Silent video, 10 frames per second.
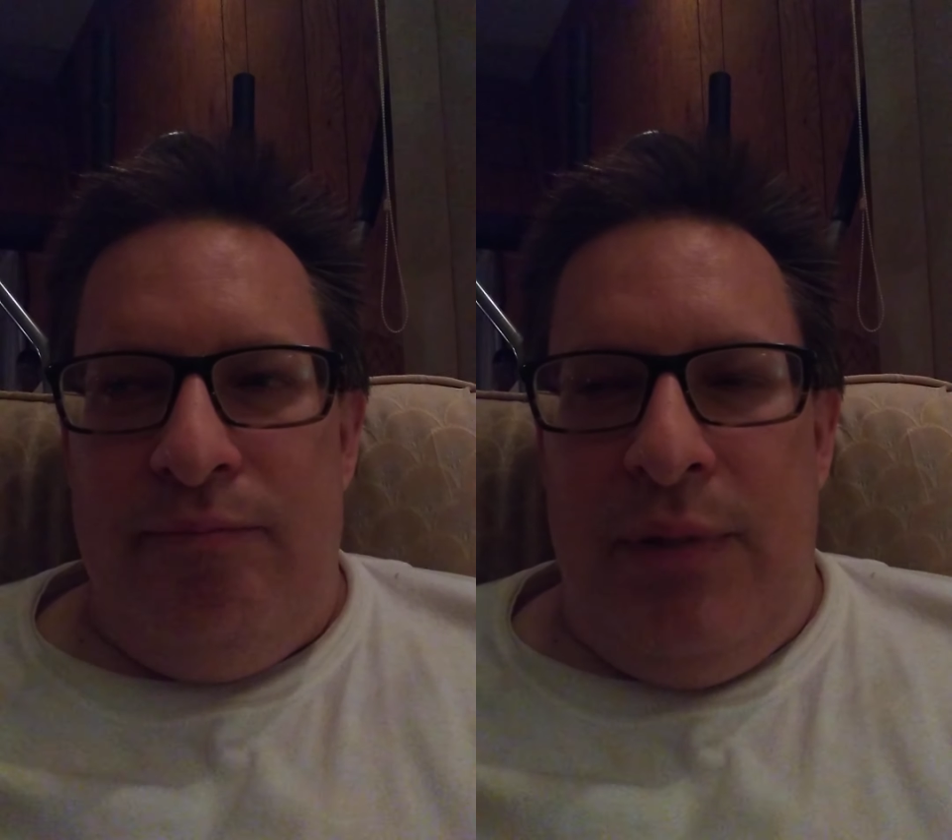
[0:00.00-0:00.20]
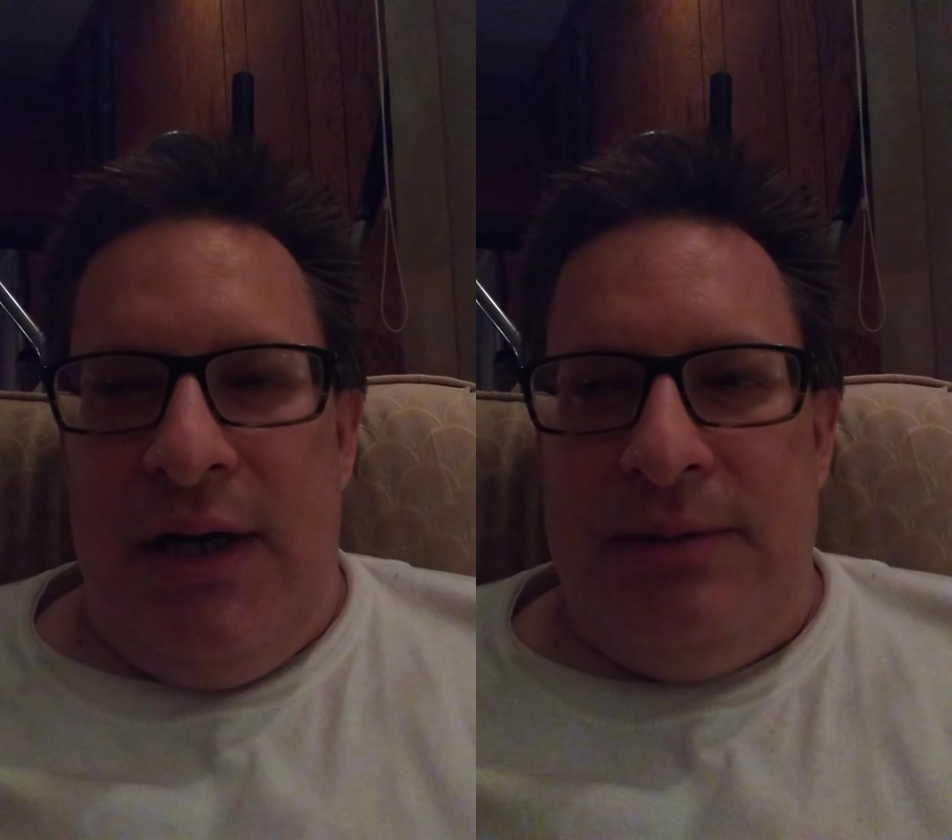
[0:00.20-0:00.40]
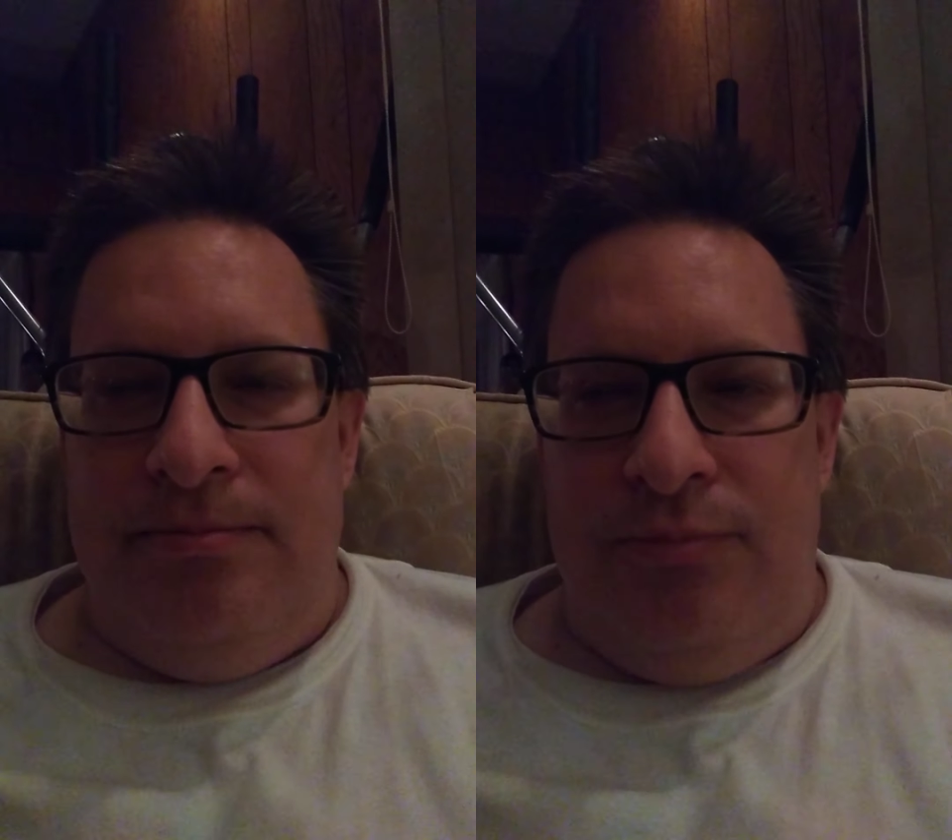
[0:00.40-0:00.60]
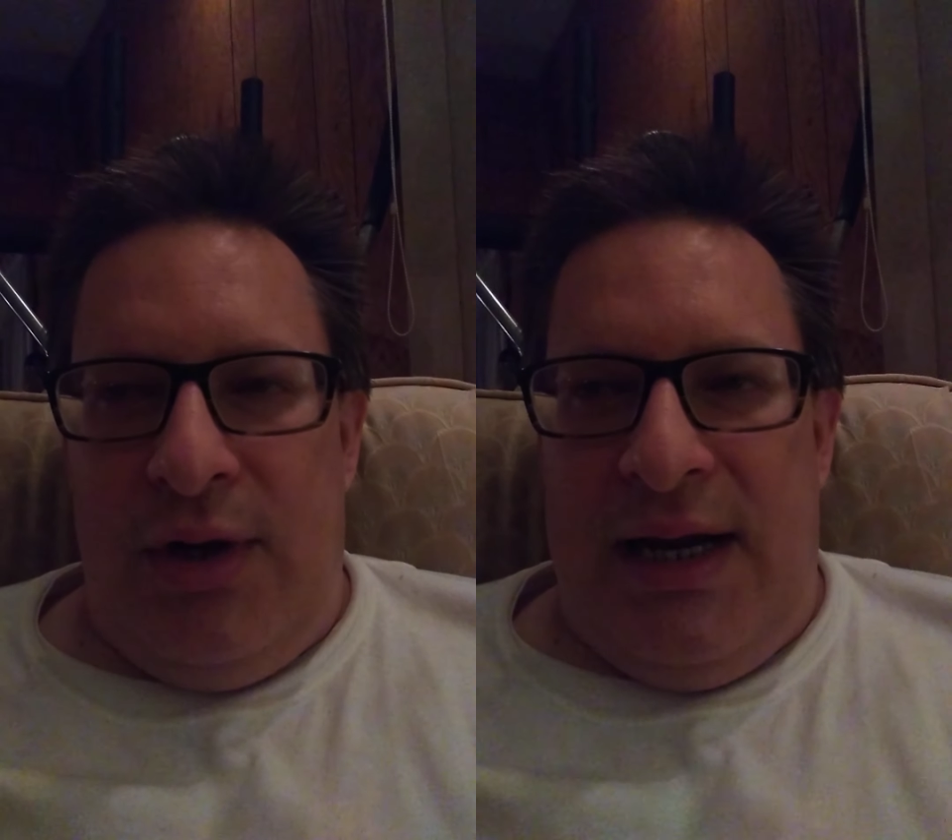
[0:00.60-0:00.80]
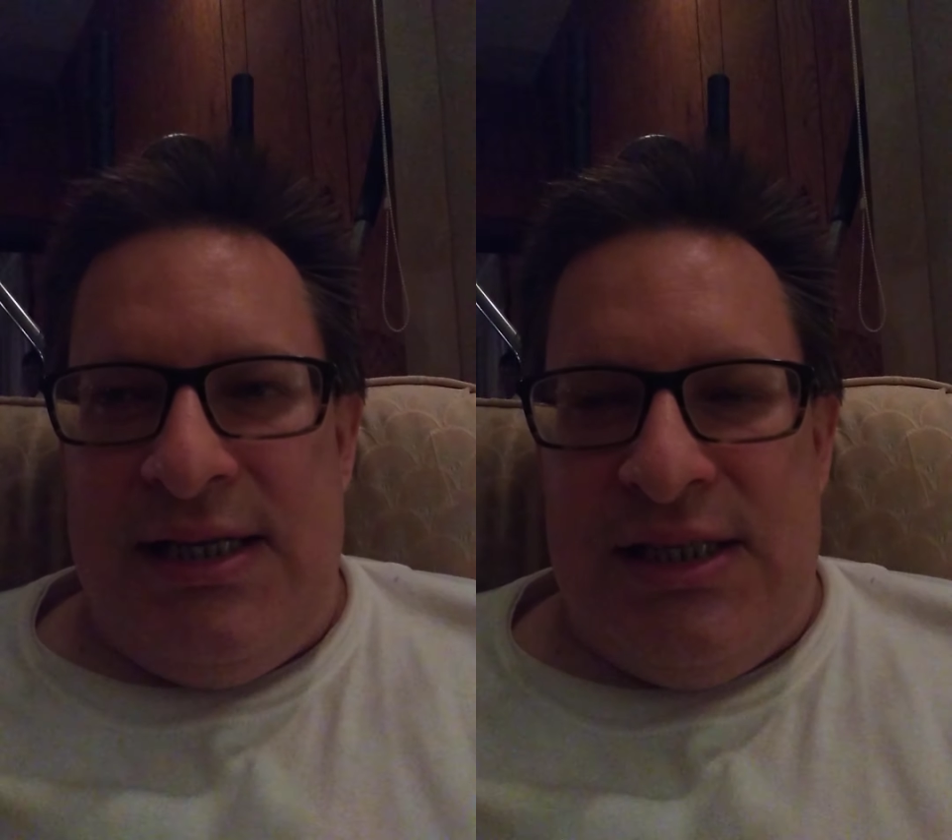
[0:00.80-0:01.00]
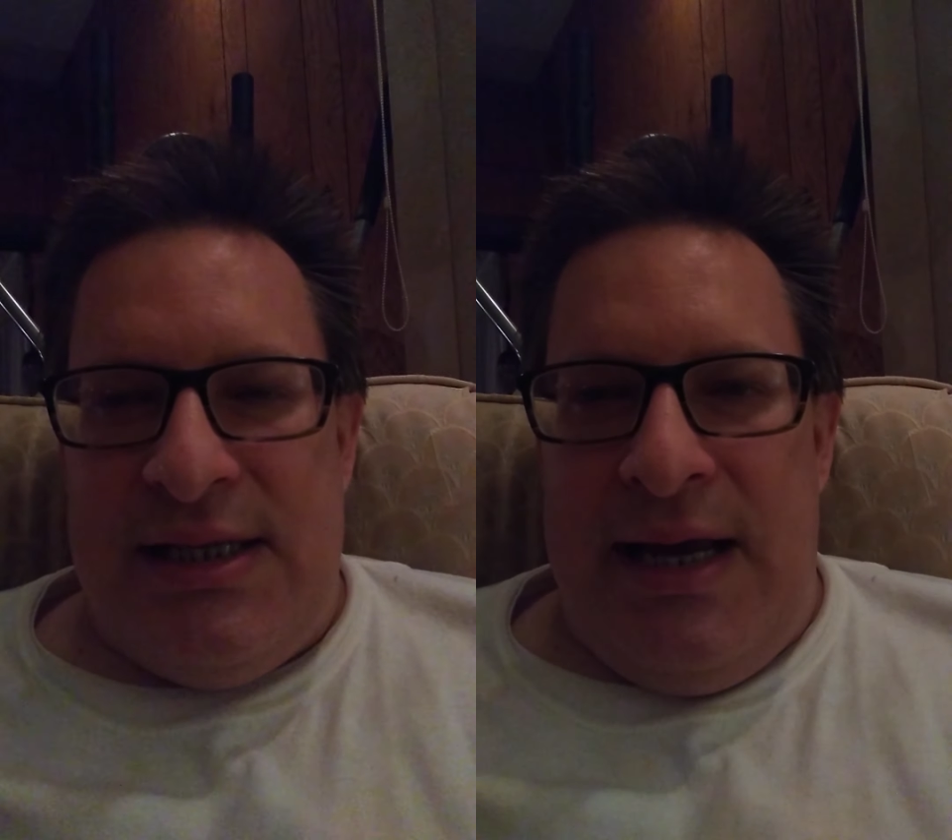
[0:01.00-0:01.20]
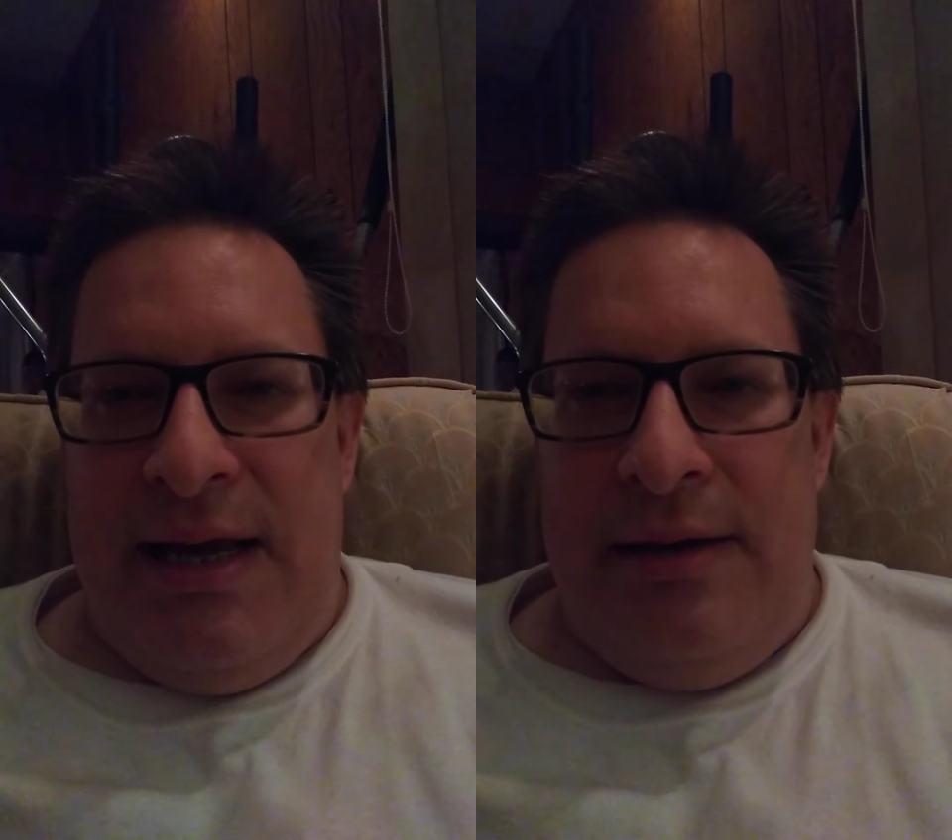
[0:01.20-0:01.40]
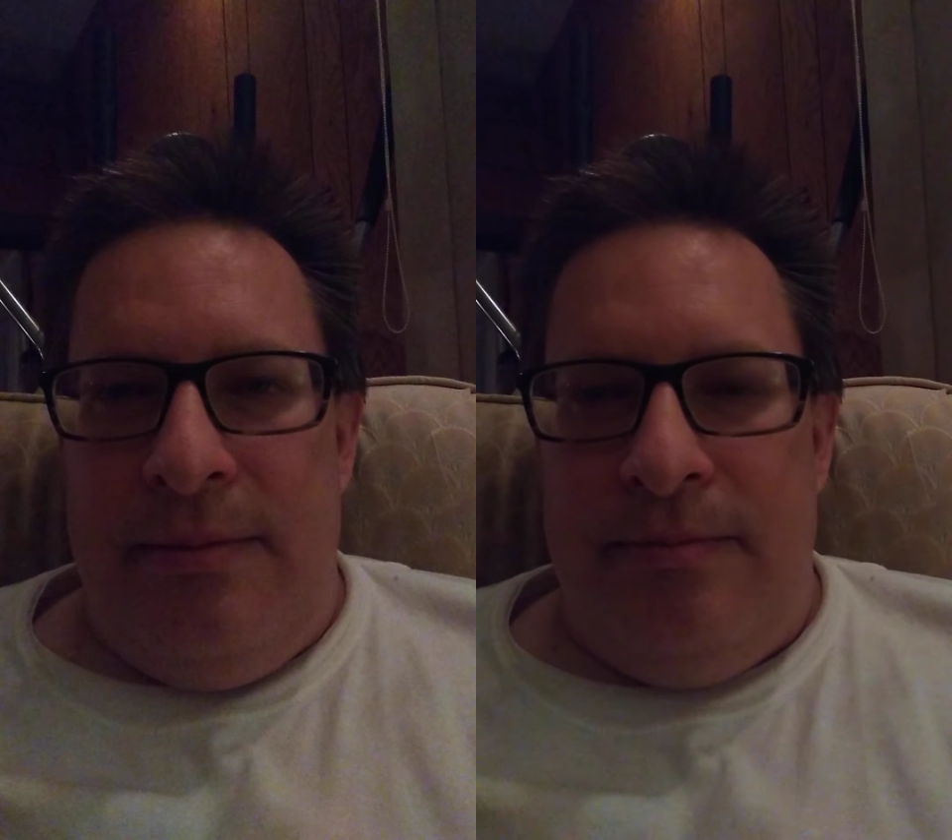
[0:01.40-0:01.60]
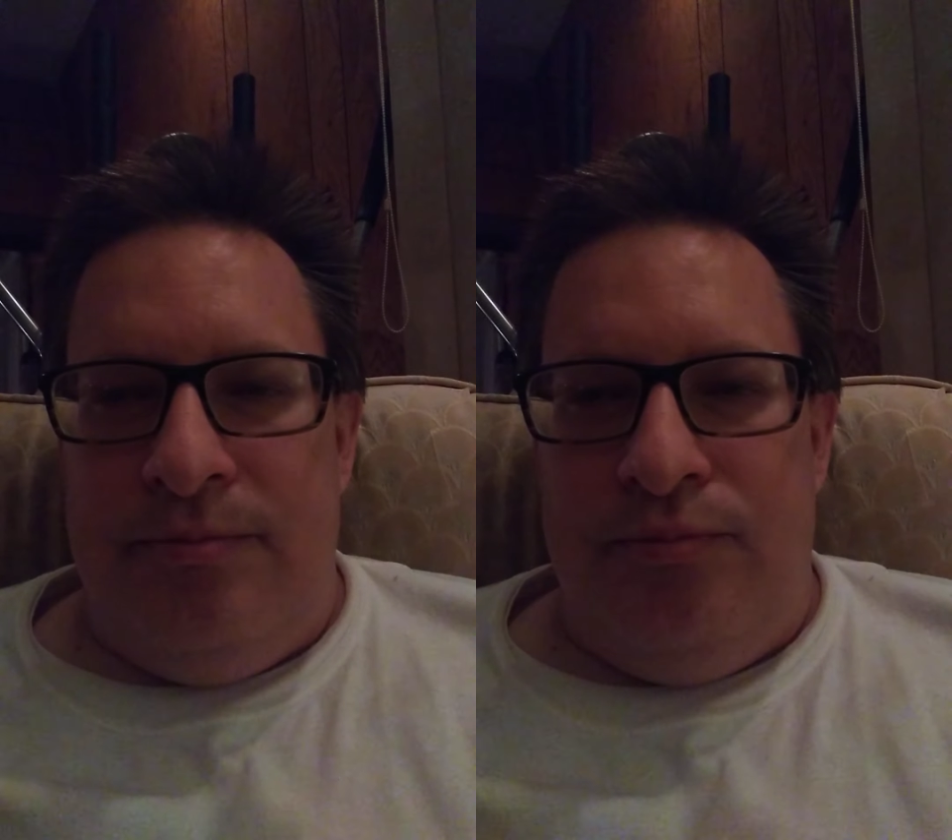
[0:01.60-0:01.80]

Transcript: but when I say